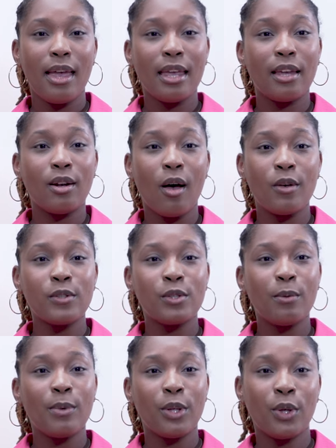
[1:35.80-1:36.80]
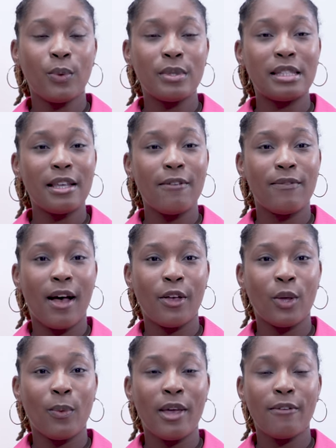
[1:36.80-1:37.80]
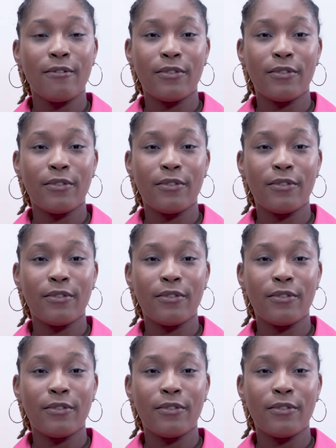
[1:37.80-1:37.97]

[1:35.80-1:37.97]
It can also be used to evaluate